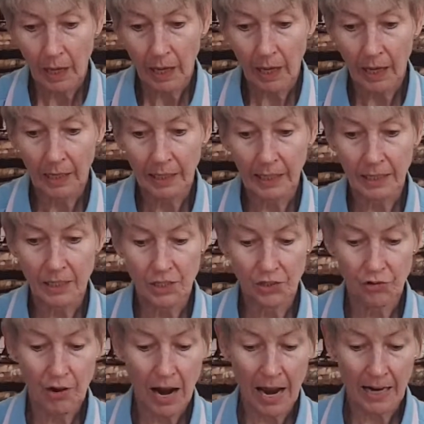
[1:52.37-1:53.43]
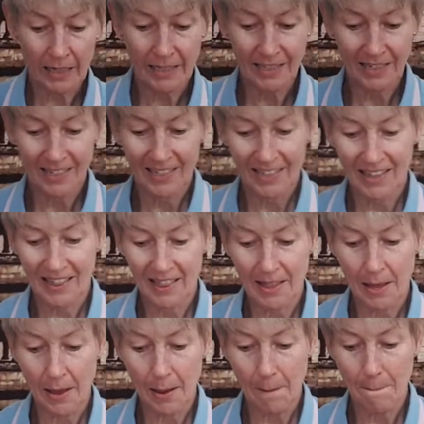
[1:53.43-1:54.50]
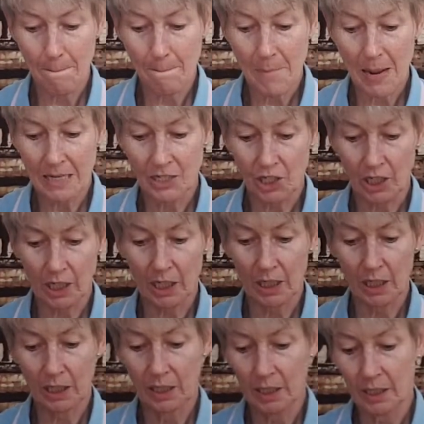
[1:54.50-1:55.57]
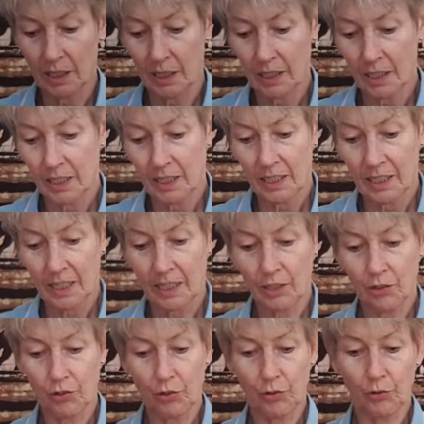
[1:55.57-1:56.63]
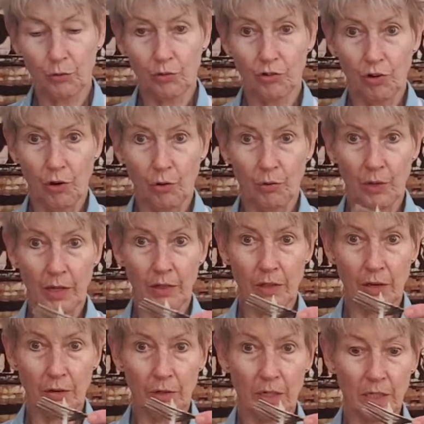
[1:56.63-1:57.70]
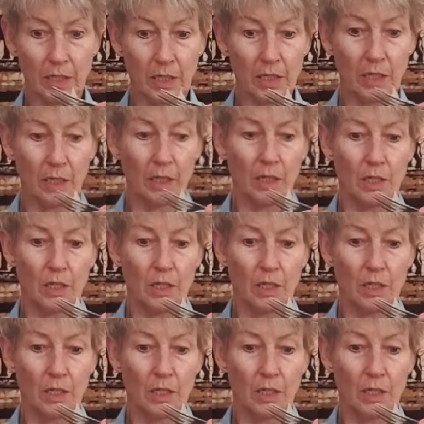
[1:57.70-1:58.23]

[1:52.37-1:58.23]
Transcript: and extract that magic internal gel, and there it is.